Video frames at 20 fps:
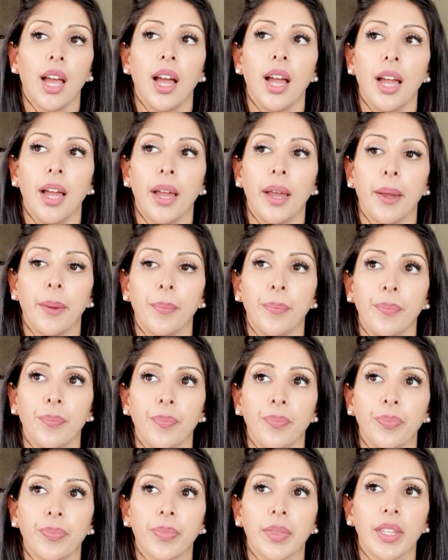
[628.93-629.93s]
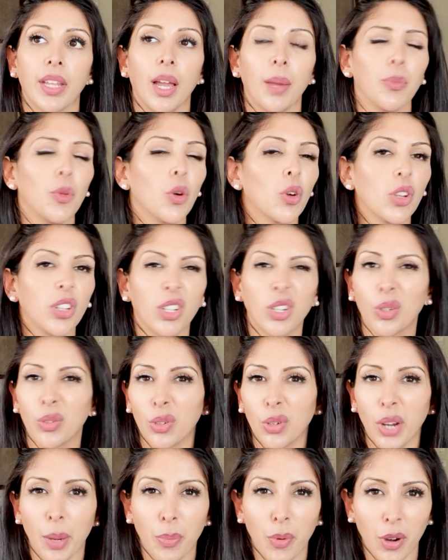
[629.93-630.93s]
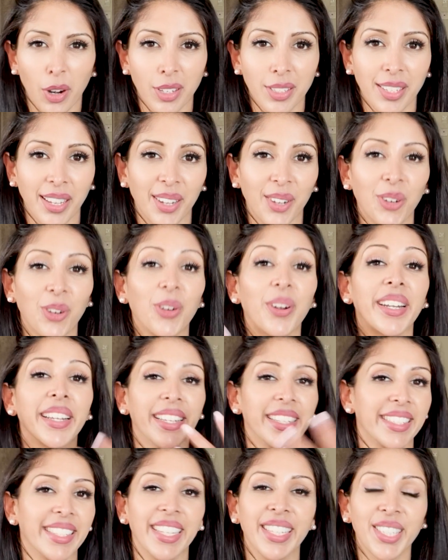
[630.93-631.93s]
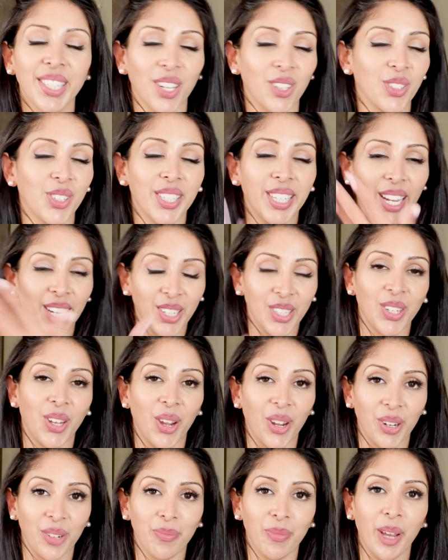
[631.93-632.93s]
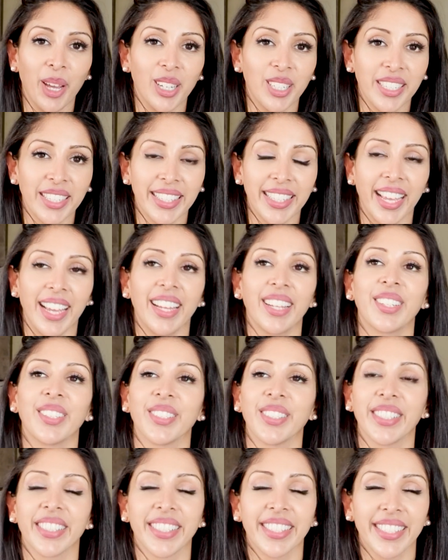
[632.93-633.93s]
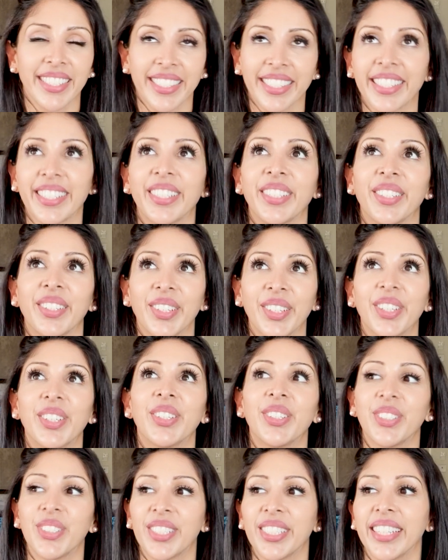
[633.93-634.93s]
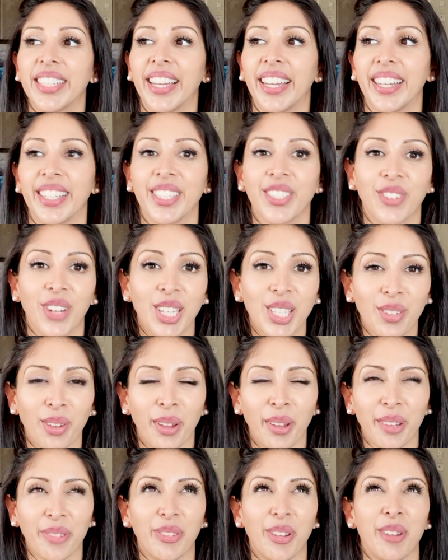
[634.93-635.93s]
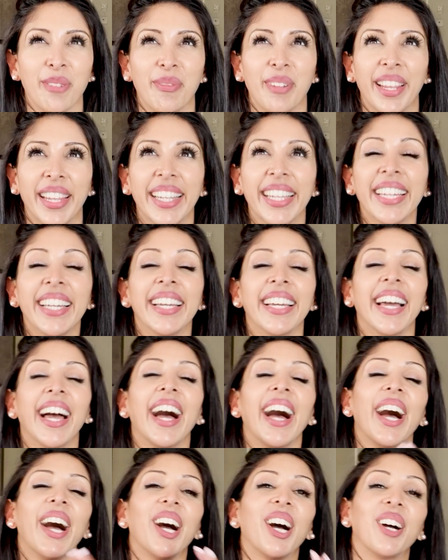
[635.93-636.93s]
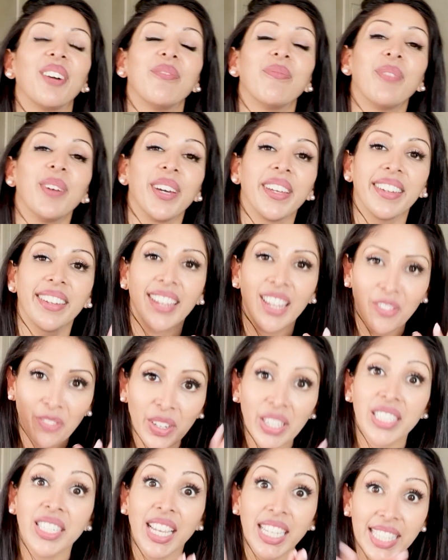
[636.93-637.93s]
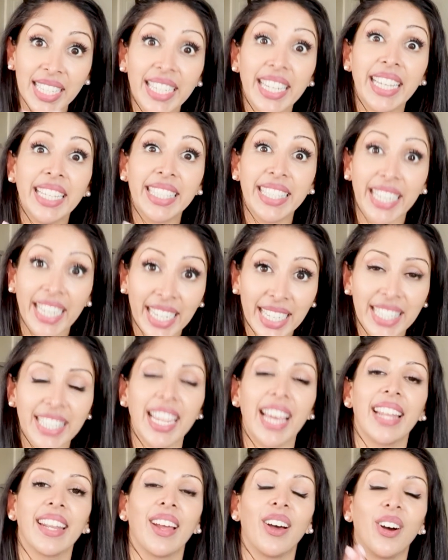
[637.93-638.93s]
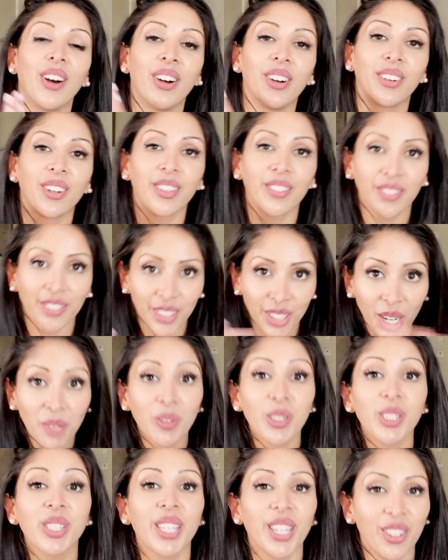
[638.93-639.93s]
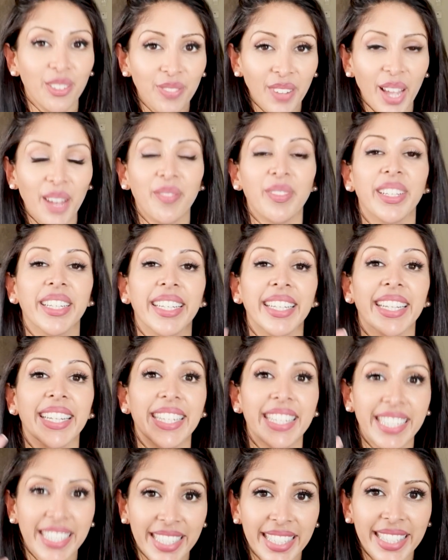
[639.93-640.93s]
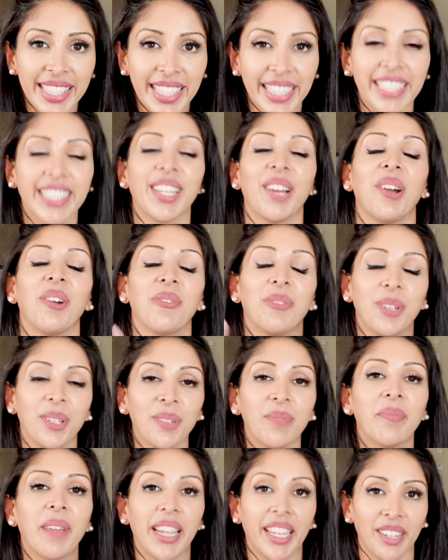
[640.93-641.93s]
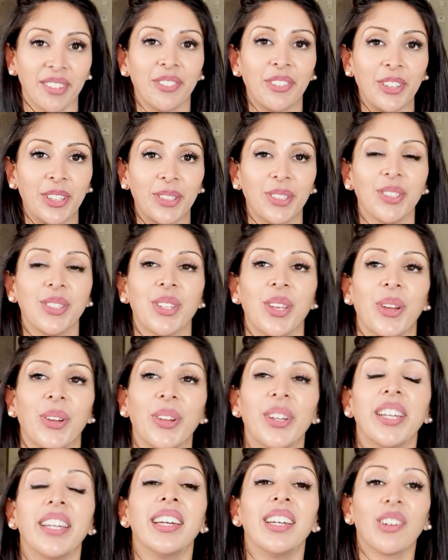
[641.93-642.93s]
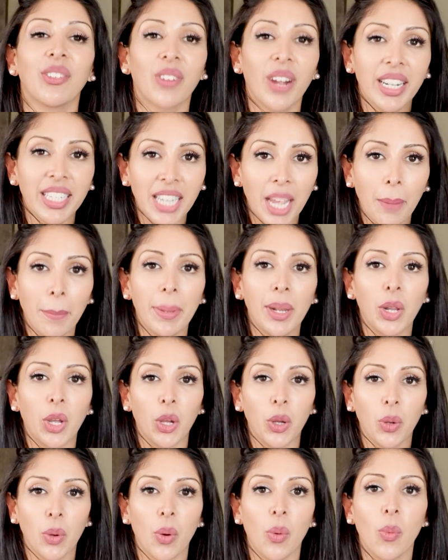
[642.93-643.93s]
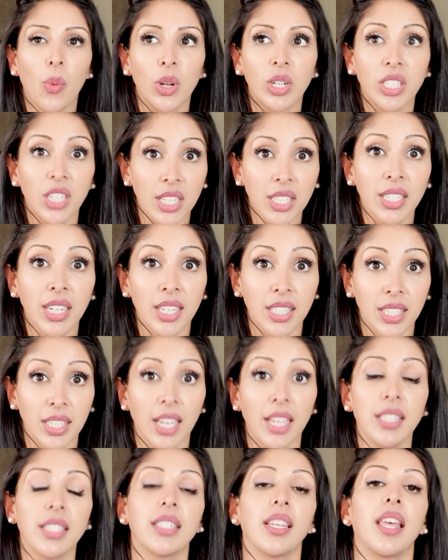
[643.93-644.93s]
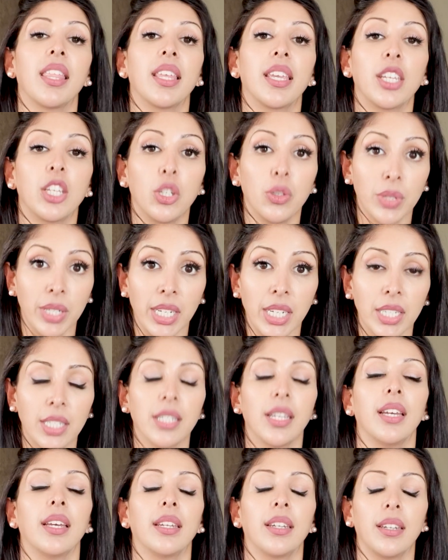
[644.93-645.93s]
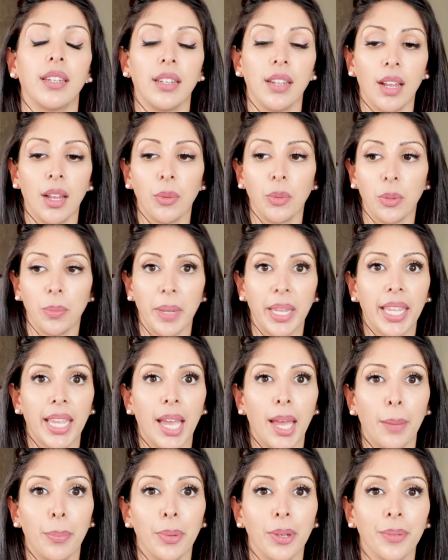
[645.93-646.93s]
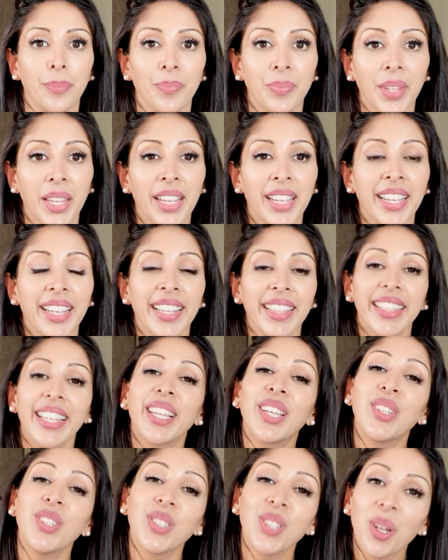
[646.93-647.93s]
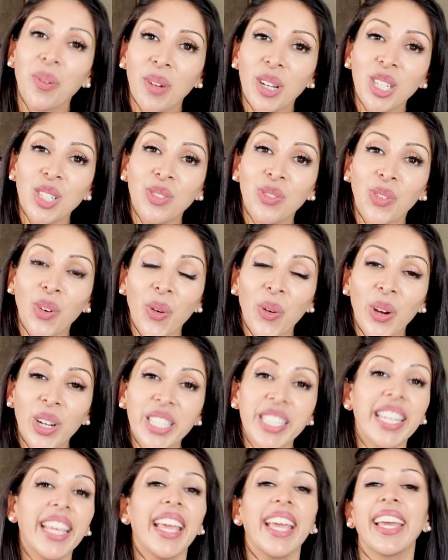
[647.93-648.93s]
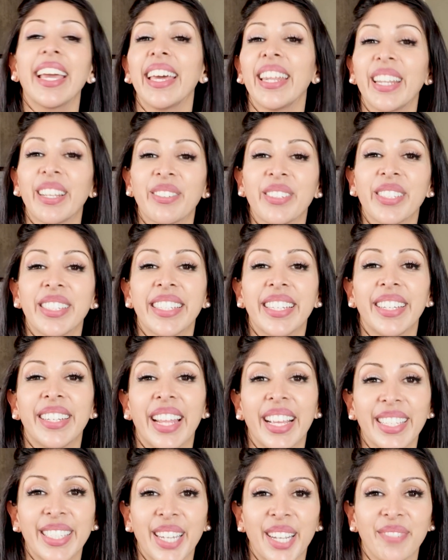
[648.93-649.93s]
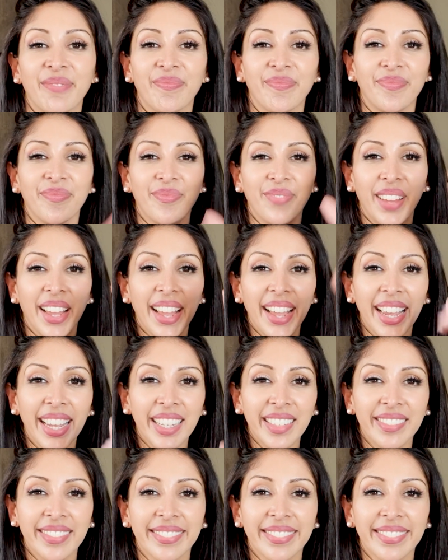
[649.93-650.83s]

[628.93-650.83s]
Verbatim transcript: Um, I'm not going to create products that already exist. I'll just tell you to go and purchase that because it's a huge uh, for me. Um, but if it doesn't exist, and I'll Global Skin of Family needs it, I will make it for you. So write down below what doesn't exist and that you need and um, I will make it happen. Thank you so much for watching and I will see you next time. Bye.